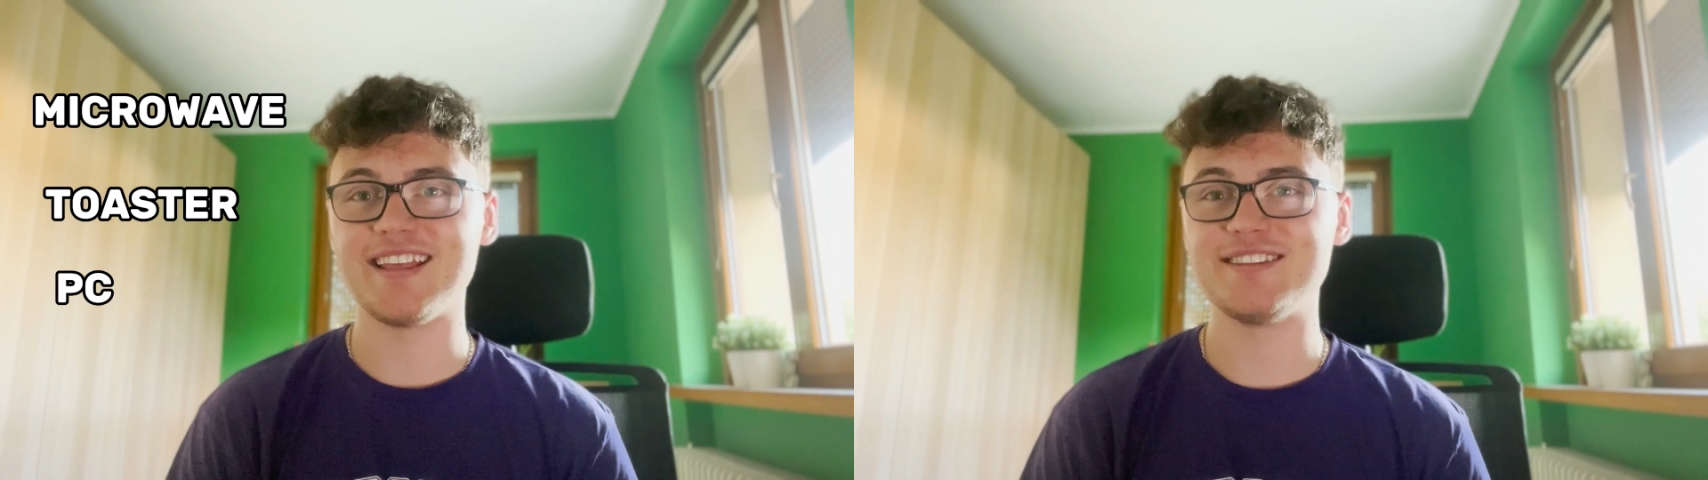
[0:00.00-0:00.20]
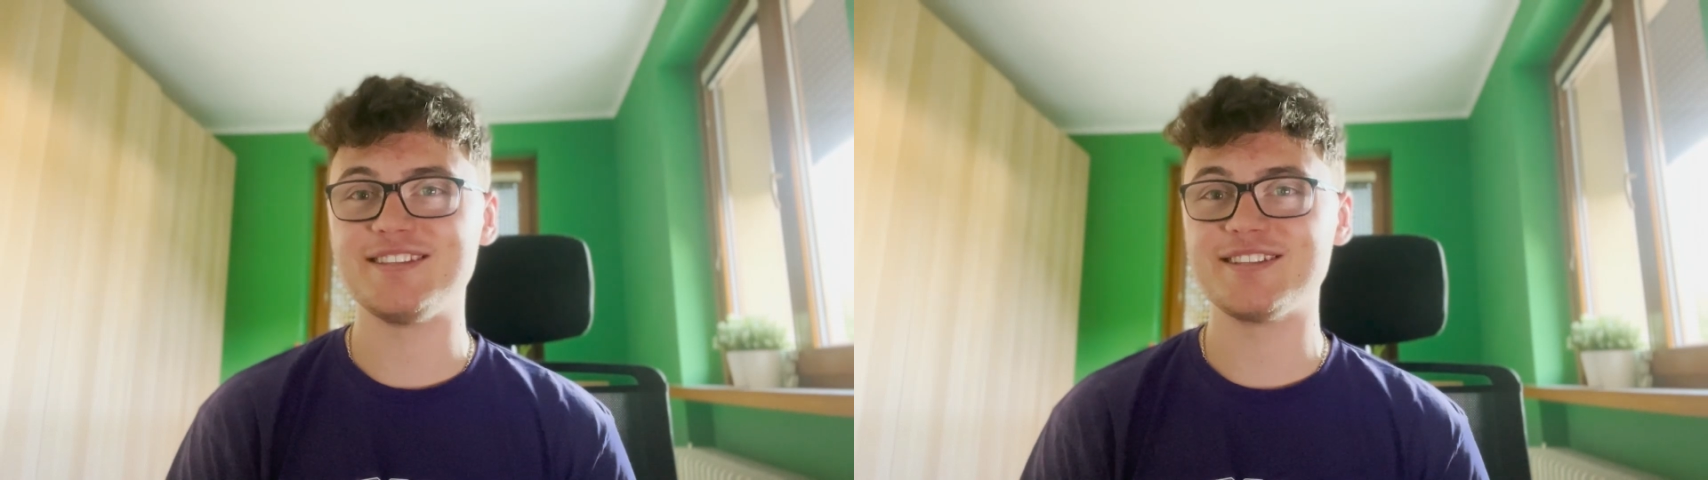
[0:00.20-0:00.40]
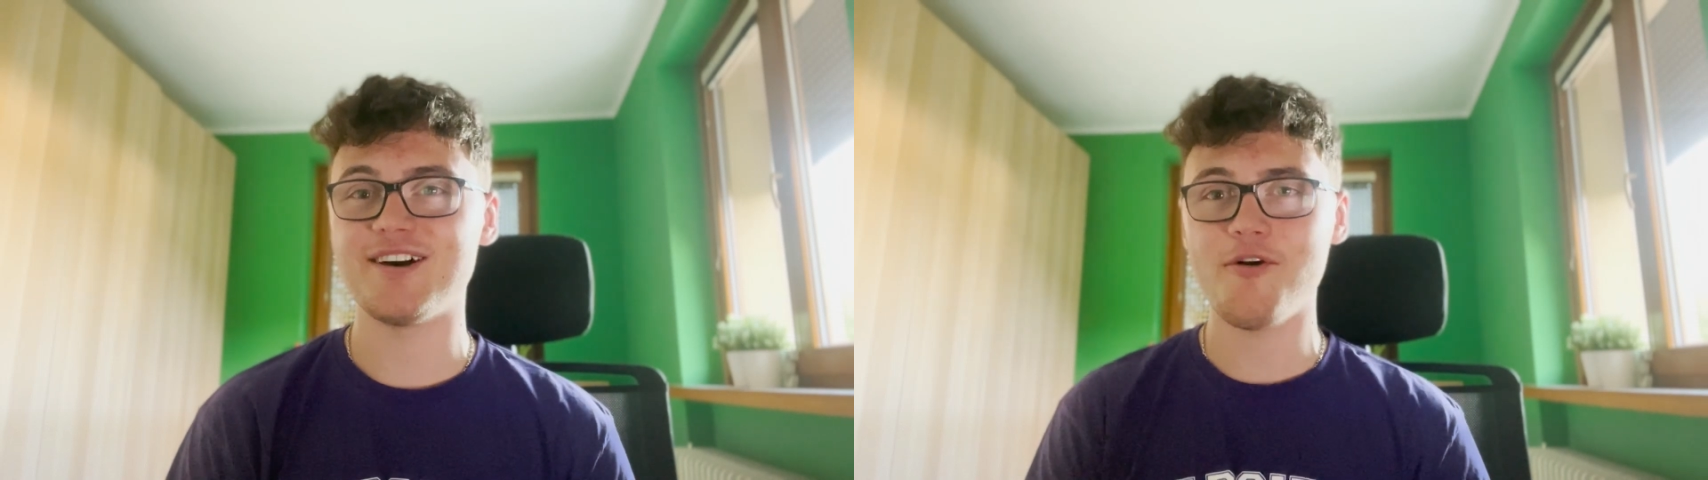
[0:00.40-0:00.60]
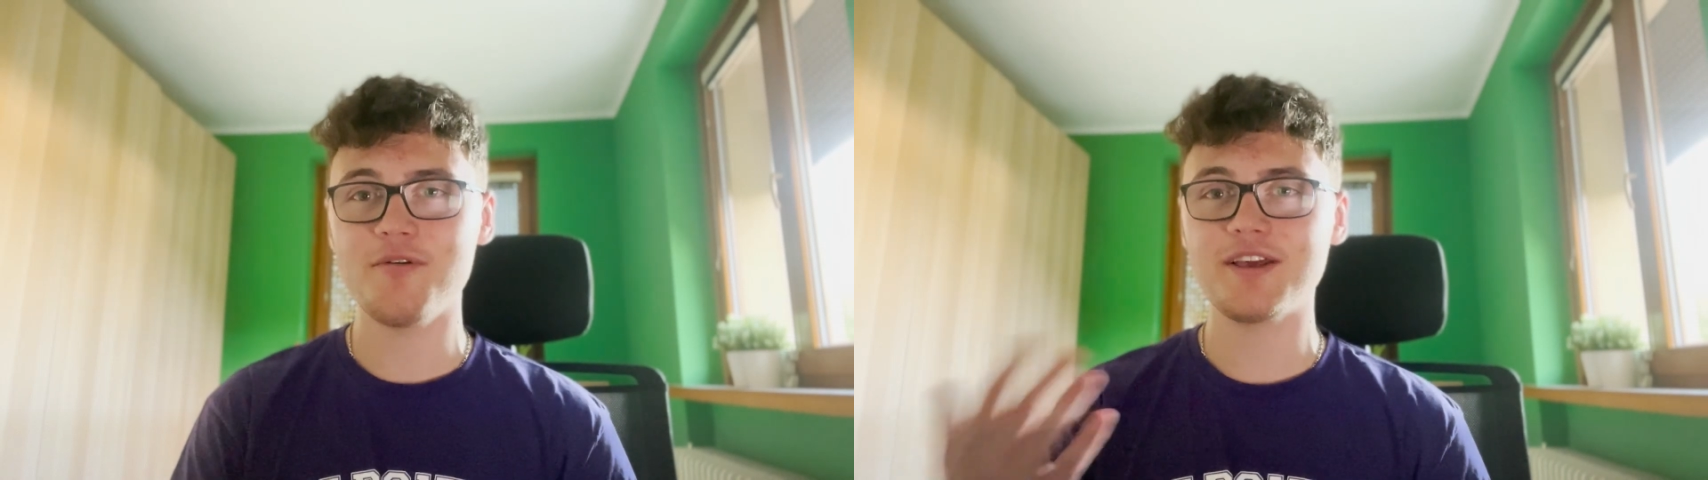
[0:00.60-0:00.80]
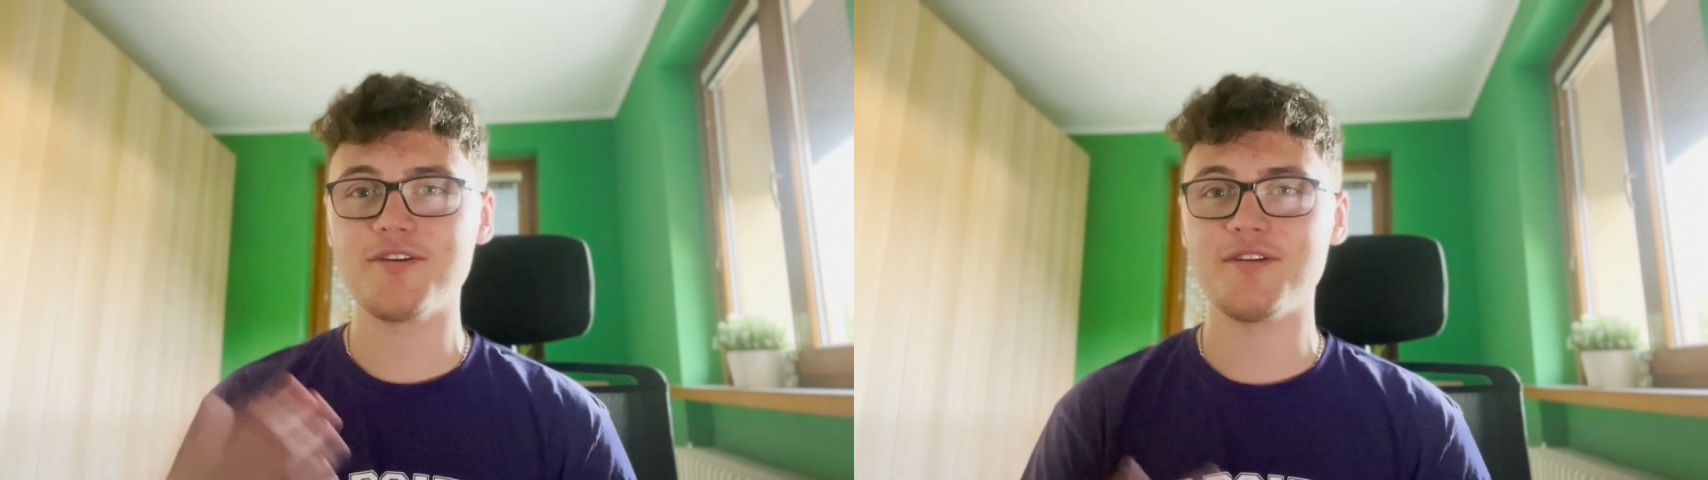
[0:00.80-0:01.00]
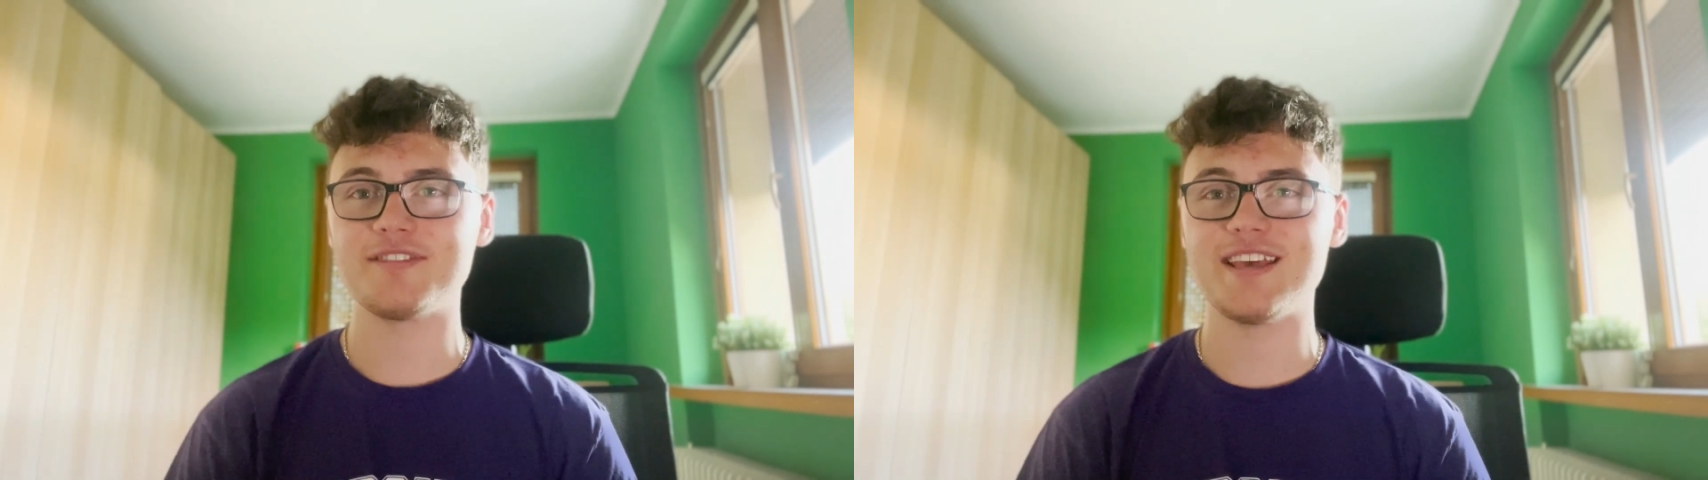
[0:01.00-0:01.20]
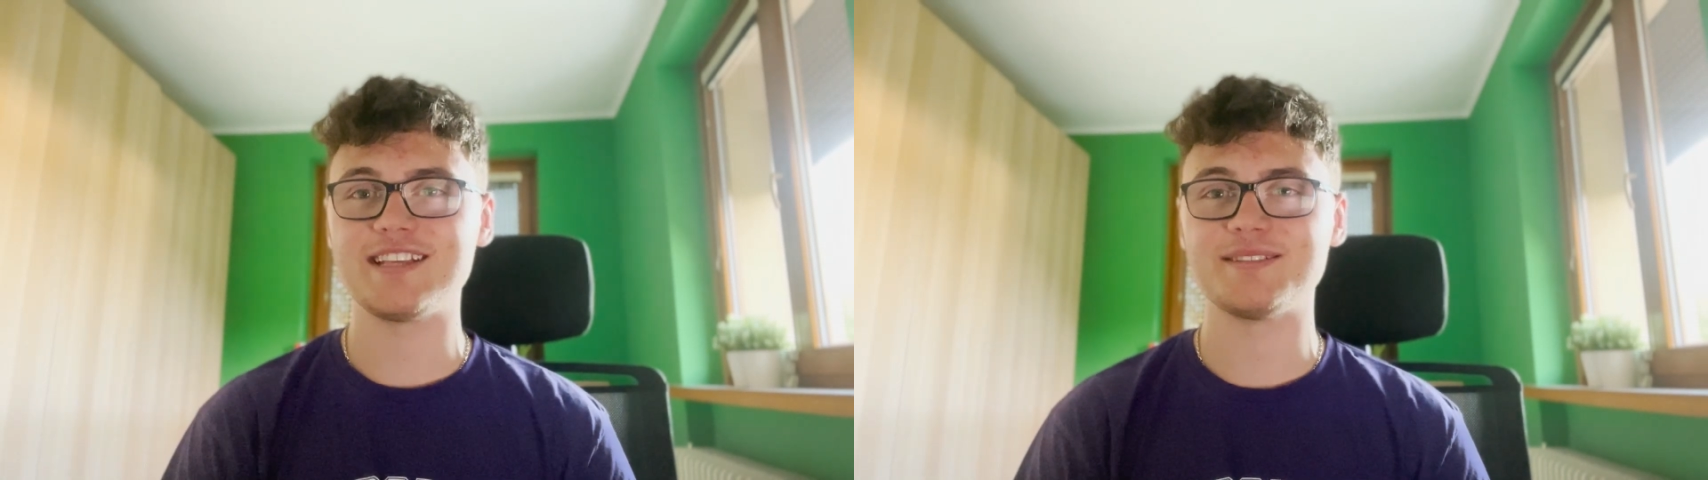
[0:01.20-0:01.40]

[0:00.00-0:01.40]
It's only gonna take